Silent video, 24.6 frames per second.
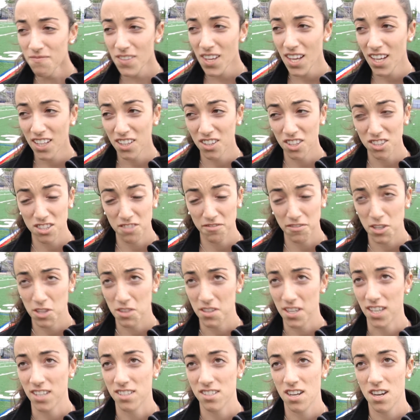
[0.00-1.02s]
He looked a few
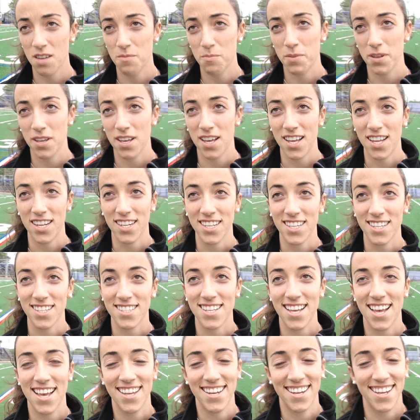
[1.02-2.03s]
things up, and he
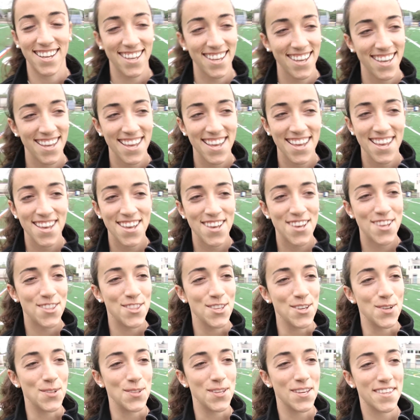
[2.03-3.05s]
said,
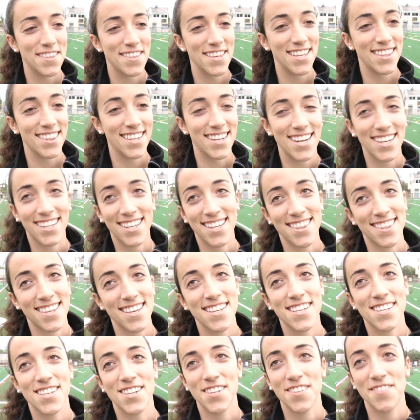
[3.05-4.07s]
the only thing that I can
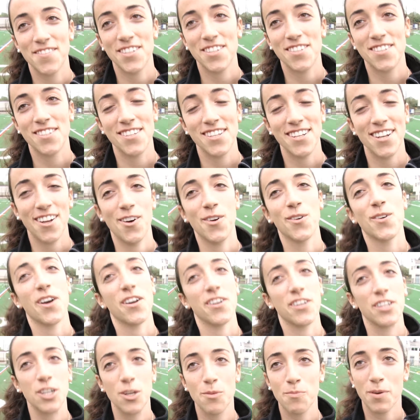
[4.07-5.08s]
think of is,
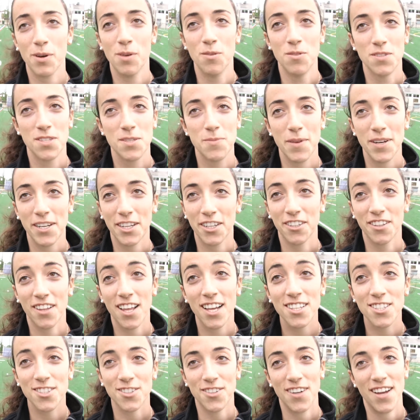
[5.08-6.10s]
cutting your bones, spinning your
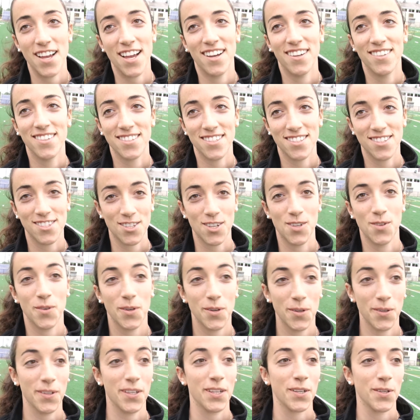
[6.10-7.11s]
legs around, and so we
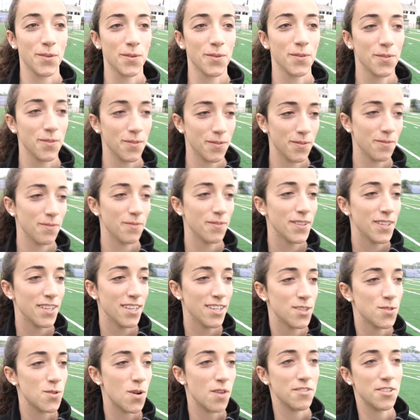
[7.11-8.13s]
were like
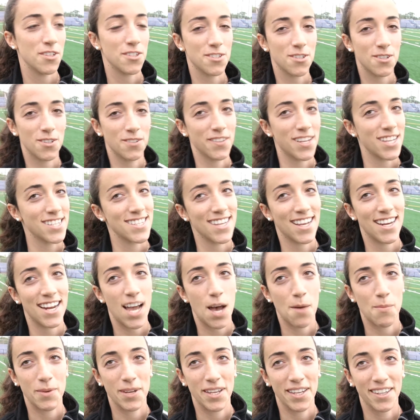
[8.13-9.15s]
12 years old, that's not
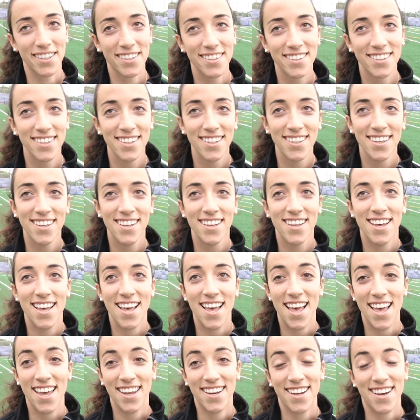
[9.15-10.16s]
happening.
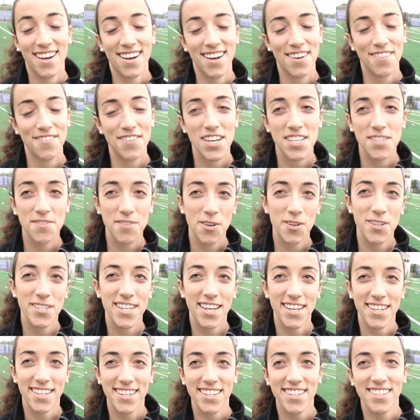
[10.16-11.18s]
And fast forward
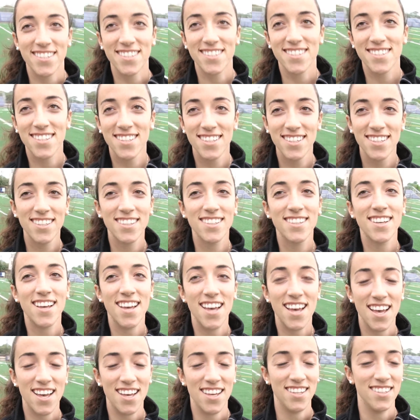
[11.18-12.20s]
10 years,
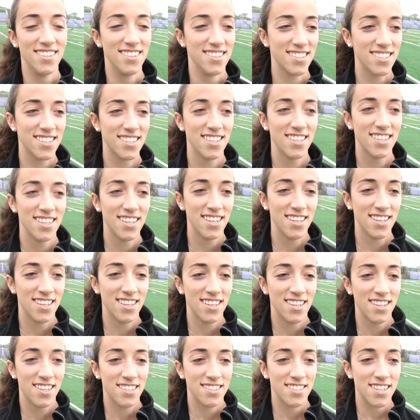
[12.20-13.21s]
and
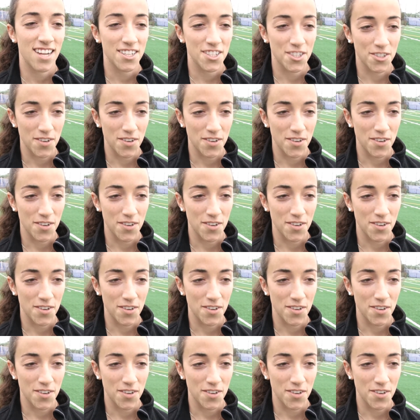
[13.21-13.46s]
Dr.